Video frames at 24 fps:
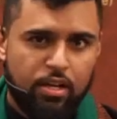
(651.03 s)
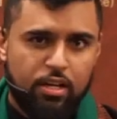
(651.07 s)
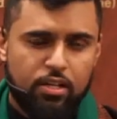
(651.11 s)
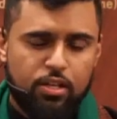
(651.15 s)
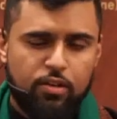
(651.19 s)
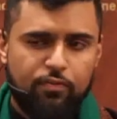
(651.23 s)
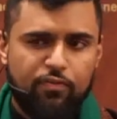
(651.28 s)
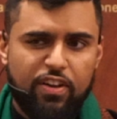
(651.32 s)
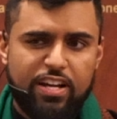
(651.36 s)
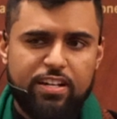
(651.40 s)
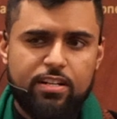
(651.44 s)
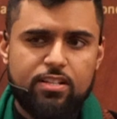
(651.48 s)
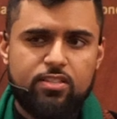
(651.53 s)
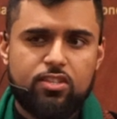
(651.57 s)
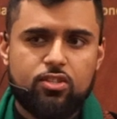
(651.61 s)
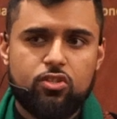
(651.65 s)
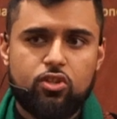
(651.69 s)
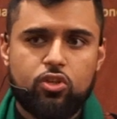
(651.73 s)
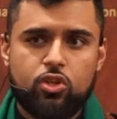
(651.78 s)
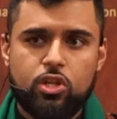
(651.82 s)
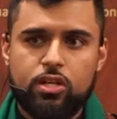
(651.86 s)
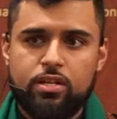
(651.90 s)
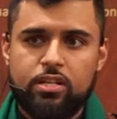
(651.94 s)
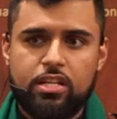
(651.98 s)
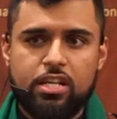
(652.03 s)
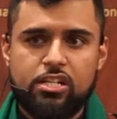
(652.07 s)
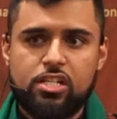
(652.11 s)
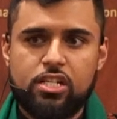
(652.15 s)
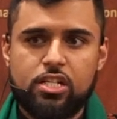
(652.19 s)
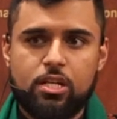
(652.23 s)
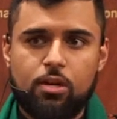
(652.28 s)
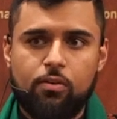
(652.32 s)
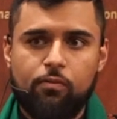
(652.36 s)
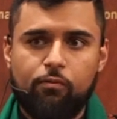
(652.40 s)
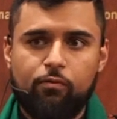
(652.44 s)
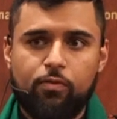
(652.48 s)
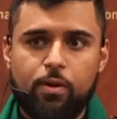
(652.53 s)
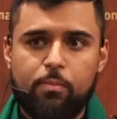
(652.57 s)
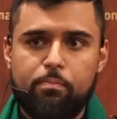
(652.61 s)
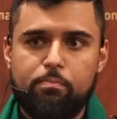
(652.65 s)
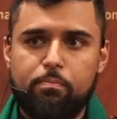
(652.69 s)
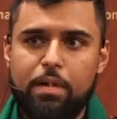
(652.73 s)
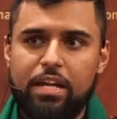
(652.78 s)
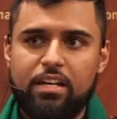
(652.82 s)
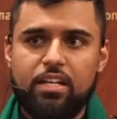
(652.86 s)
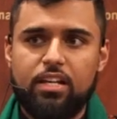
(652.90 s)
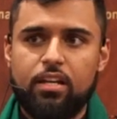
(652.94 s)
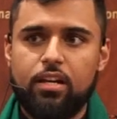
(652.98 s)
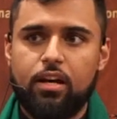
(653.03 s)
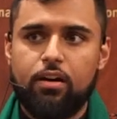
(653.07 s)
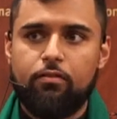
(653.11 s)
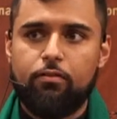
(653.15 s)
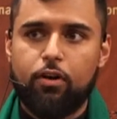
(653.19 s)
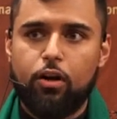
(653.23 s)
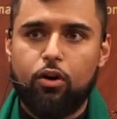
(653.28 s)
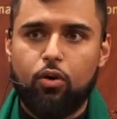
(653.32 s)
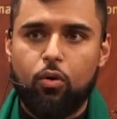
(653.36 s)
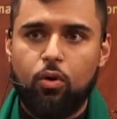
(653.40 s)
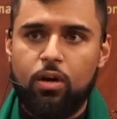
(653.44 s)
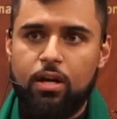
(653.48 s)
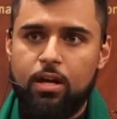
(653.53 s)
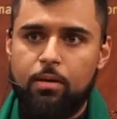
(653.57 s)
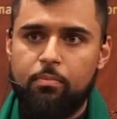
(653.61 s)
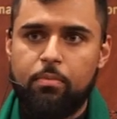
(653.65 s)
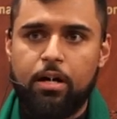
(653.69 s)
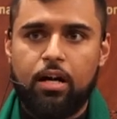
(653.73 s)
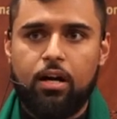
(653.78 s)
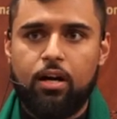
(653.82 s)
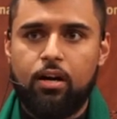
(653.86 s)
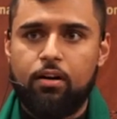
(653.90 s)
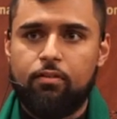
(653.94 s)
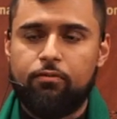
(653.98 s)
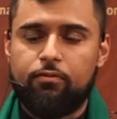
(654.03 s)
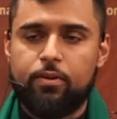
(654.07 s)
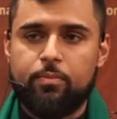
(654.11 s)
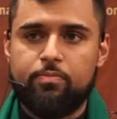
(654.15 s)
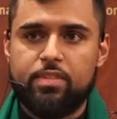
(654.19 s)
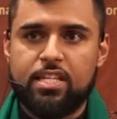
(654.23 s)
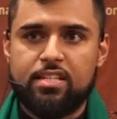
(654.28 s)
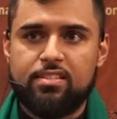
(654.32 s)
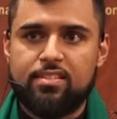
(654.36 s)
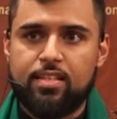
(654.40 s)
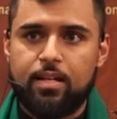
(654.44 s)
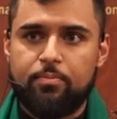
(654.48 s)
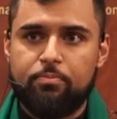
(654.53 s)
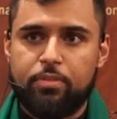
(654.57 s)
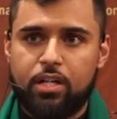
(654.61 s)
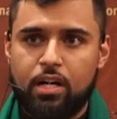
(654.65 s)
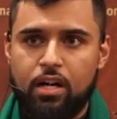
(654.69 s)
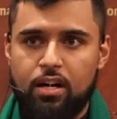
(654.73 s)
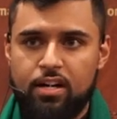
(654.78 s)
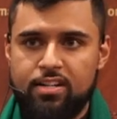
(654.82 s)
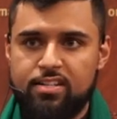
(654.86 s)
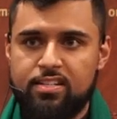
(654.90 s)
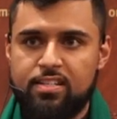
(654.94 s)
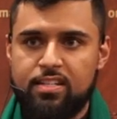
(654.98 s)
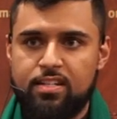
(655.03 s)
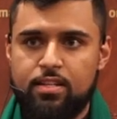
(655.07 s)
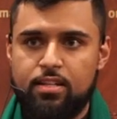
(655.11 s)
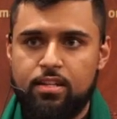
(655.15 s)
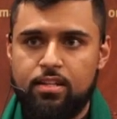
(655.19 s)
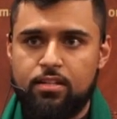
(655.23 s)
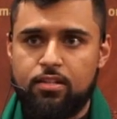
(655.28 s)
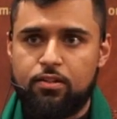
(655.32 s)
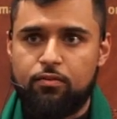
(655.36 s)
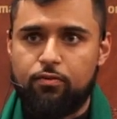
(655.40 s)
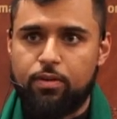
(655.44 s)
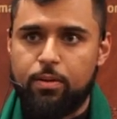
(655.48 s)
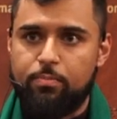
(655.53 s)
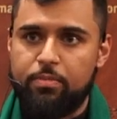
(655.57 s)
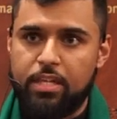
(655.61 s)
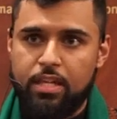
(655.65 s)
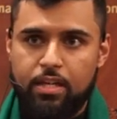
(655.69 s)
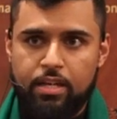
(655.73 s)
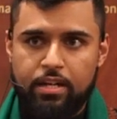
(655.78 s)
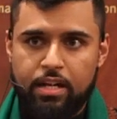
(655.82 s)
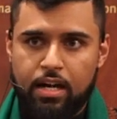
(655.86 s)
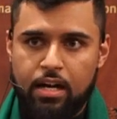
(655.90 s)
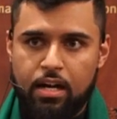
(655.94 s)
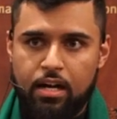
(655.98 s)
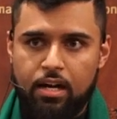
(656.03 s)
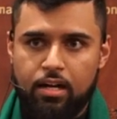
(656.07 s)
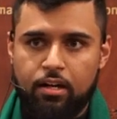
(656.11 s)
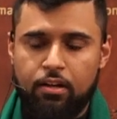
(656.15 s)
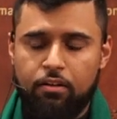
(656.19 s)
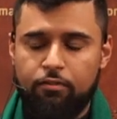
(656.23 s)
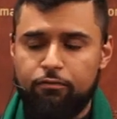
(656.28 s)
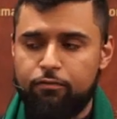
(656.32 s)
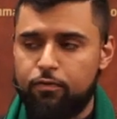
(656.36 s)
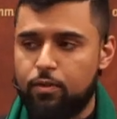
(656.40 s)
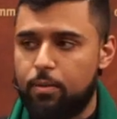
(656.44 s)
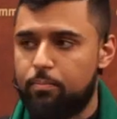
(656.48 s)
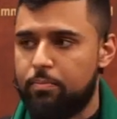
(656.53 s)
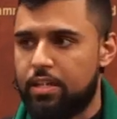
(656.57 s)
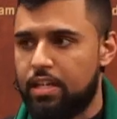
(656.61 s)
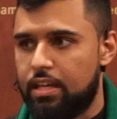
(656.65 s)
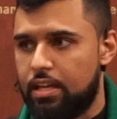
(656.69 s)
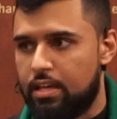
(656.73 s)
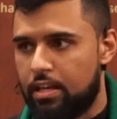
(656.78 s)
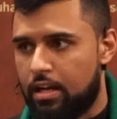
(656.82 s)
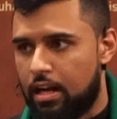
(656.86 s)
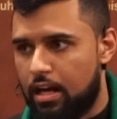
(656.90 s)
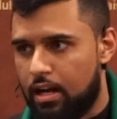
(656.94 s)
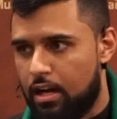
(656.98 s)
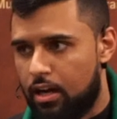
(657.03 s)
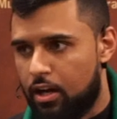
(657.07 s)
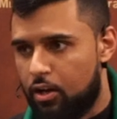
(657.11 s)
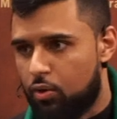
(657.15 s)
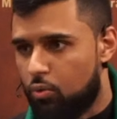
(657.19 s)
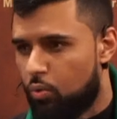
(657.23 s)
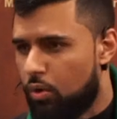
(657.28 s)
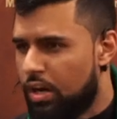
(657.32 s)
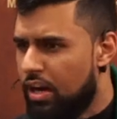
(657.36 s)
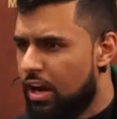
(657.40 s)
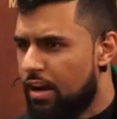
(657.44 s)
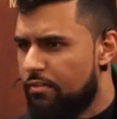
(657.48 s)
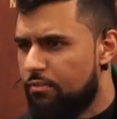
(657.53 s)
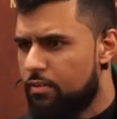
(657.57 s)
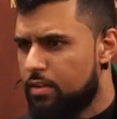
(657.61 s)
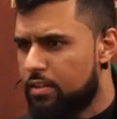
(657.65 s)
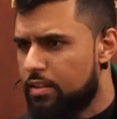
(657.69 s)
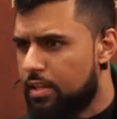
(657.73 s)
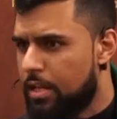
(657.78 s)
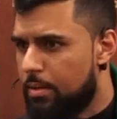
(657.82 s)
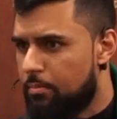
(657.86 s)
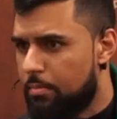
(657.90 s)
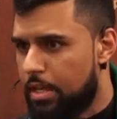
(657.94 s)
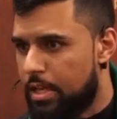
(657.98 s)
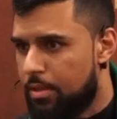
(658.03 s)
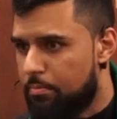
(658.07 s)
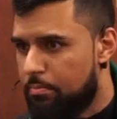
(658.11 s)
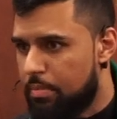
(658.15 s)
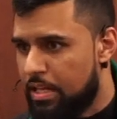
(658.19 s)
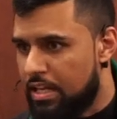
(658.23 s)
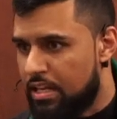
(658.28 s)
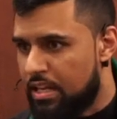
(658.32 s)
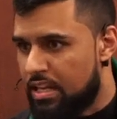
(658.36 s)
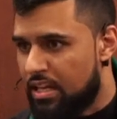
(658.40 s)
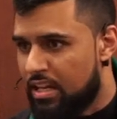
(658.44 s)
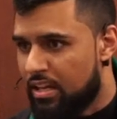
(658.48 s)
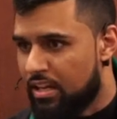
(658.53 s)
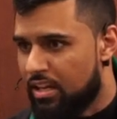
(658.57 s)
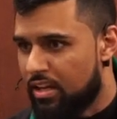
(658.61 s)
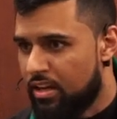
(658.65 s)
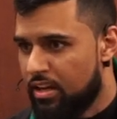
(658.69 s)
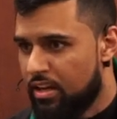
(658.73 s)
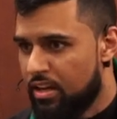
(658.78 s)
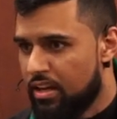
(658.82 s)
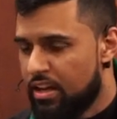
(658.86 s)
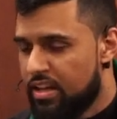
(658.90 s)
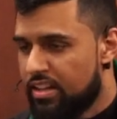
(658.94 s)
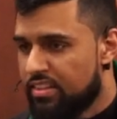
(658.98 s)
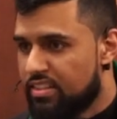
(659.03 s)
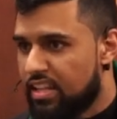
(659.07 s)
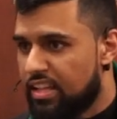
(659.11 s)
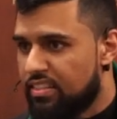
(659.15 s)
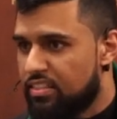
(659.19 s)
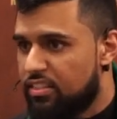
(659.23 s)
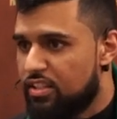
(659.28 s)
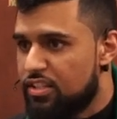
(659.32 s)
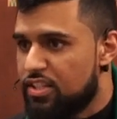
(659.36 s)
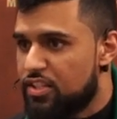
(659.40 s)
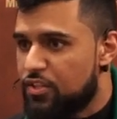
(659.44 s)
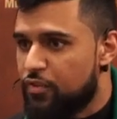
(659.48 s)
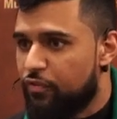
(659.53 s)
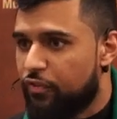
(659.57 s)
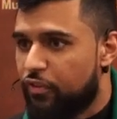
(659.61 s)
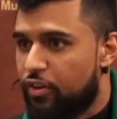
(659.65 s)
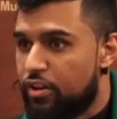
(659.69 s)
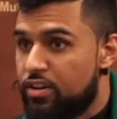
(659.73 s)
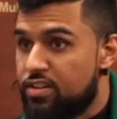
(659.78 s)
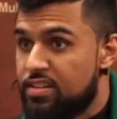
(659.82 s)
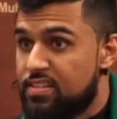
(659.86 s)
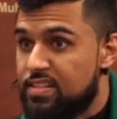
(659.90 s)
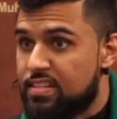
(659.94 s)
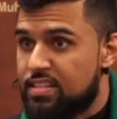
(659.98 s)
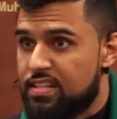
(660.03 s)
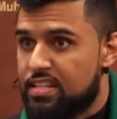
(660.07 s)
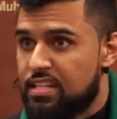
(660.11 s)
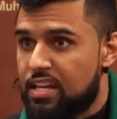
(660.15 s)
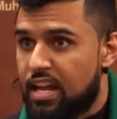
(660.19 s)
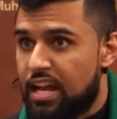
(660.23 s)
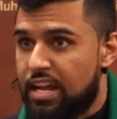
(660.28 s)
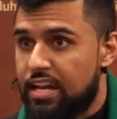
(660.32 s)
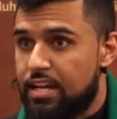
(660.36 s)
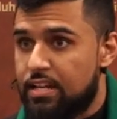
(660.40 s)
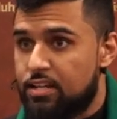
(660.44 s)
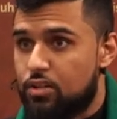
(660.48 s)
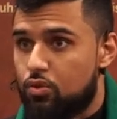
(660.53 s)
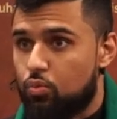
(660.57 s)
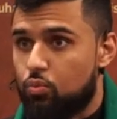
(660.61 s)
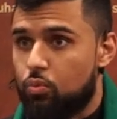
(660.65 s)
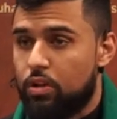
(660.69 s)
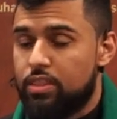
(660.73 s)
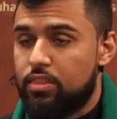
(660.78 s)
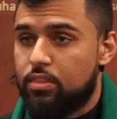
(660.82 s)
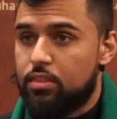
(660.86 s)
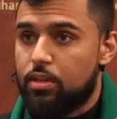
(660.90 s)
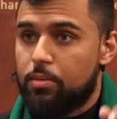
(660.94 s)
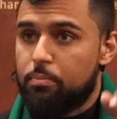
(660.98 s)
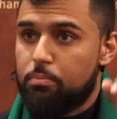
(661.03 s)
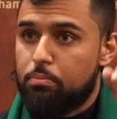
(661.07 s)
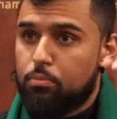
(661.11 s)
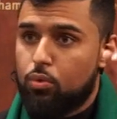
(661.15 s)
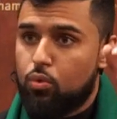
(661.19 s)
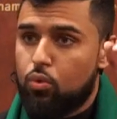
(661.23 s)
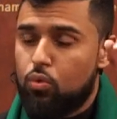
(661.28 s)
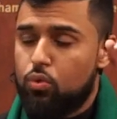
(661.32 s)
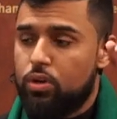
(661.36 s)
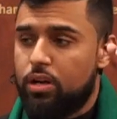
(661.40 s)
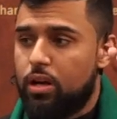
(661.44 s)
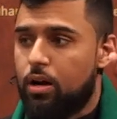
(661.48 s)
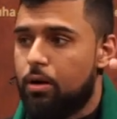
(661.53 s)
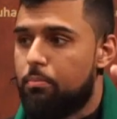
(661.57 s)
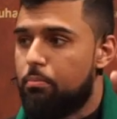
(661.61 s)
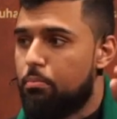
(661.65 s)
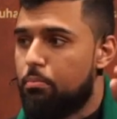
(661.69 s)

You find it's a tradition from many of our ulama from the subcontinent, from Iraq, from Iran, wherever they may be, that this first night when the moon of